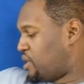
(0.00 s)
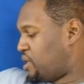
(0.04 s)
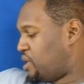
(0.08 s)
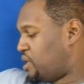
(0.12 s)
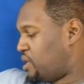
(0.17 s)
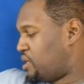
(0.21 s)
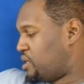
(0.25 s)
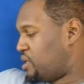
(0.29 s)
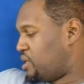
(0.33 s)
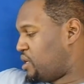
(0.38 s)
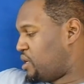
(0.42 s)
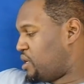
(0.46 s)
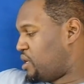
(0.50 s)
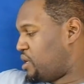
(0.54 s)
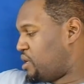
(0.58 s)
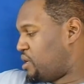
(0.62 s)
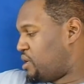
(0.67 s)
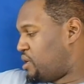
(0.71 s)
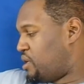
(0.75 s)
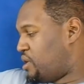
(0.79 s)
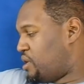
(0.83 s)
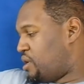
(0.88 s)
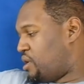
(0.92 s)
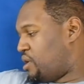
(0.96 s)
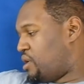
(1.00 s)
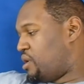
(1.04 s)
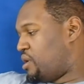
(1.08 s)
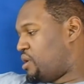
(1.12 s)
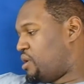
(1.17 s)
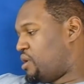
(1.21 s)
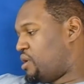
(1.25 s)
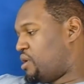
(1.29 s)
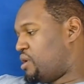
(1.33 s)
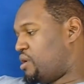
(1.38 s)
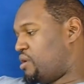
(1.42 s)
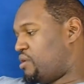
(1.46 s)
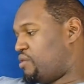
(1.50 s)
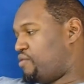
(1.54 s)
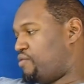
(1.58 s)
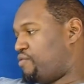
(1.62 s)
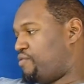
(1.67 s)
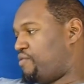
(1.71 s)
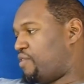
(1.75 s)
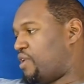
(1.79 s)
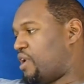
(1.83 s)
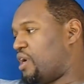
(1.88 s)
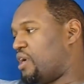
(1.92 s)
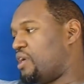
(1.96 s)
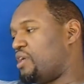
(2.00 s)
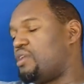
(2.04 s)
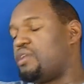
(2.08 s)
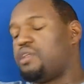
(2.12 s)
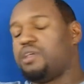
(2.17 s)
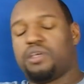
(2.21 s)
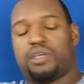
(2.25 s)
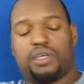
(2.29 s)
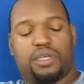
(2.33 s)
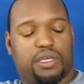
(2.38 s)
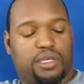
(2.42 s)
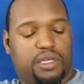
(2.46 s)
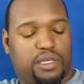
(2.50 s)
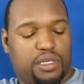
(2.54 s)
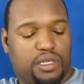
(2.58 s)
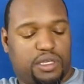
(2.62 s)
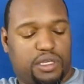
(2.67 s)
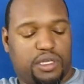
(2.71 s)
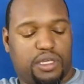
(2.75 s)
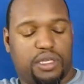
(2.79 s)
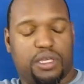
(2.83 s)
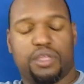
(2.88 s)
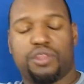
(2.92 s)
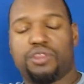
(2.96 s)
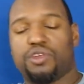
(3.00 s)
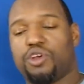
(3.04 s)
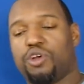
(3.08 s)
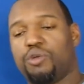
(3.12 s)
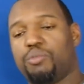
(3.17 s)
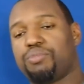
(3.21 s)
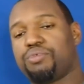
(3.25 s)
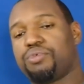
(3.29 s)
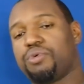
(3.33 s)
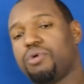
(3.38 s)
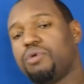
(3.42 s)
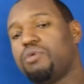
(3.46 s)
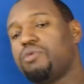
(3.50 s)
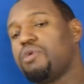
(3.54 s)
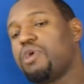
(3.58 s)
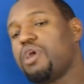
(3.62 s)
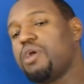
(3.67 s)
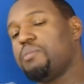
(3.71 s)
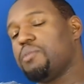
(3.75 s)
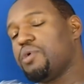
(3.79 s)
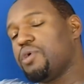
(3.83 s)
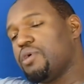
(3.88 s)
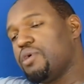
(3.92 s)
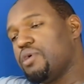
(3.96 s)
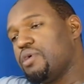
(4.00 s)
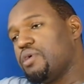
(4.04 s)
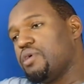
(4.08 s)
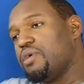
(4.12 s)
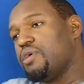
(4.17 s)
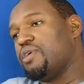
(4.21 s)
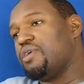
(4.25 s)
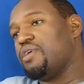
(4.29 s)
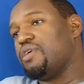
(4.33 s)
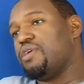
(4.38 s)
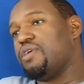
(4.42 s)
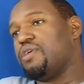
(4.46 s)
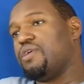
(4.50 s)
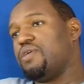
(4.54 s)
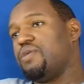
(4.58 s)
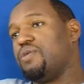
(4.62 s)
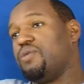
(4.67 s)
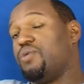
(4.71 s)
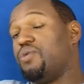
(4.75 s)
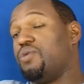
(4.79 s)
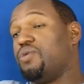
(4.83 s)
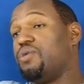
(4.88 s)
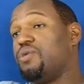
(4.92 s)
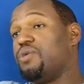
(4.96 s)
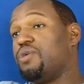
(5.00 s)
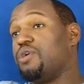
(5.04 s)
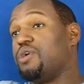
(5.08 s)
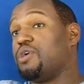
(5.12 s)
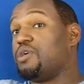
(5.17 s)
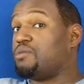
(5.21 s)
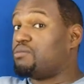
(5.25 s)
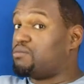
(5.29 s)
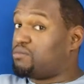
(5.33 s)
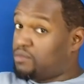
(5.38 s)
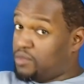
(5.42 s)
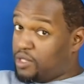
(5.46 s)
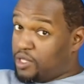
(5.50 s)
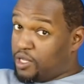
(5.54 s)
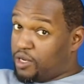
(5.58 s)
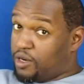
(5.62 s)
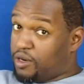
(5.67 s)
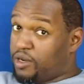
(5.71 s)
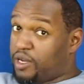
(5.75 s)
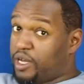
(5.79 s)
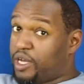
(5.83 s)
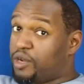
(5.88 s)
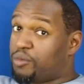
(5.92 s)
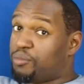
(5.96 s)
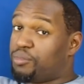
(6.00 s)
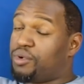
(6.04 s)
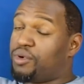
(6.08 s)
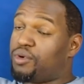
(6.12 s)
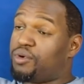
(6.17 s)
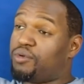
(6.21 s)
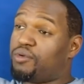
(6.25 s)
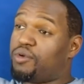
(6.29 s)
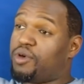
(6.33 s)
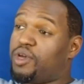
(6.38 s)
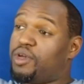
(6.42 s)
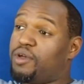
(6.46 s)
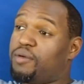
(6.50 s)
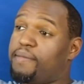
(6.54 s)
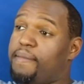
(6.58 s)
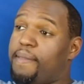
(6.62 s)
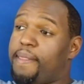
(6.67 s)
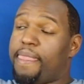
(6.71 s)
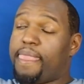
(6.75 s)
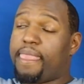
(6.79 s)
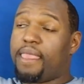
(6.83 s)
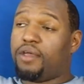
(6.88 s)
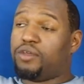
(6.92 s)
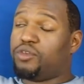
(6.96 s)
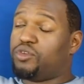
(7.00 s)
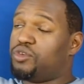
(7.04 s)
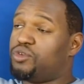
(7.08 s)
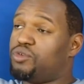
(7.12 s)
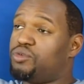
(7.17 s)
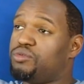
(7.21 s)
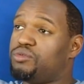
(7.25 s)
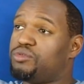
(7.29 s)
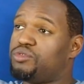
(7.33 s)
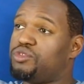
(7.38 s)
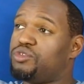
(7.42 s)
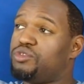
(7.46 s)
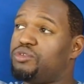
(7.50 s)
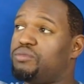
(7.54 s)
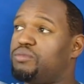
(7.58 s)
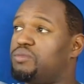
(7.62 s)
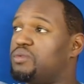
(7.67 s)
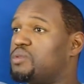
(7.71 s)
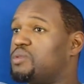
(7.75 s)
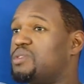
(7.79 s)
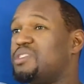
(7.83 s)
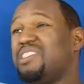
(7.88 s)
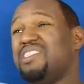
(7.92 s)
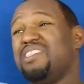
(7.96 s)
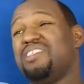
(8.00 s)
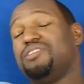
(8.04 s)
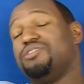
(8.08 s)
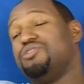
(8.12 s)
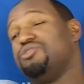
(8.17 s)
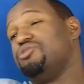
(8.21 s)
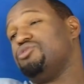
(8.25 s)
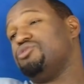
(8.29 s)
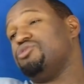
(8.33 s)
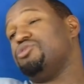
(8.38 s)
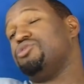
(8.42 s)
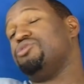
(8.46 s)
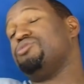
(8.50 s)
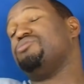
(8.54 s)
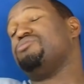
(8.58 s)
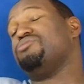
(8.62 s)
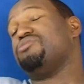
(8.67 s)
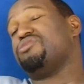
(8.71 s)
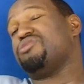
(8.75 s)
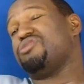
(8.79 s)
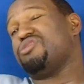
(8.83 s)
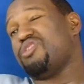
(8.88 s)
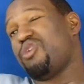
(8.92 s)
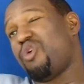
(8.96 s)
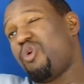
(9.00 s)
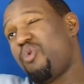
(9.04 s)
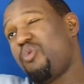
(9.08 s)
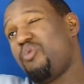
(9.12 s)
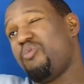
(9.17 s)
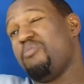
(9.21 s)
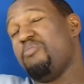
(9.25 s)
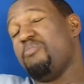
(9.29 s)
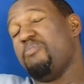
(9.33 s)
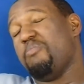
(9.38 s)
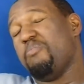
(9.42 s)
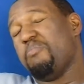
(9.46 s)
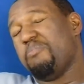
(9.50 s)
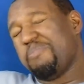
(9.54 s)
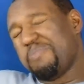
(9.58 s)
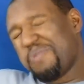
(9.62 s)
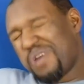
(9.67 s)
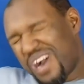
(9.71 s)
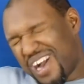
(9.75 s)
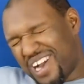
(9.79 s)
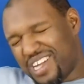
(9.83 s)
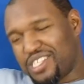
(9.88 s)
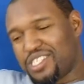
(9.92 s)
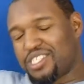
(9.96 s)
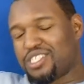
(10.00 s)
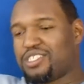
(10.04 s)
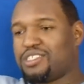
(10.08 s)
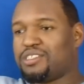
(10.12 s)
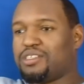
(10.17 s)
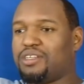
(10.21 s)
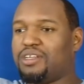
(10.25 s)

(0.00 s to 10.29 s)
and find either a programmer or learn how to program. YouTube will teach you so much.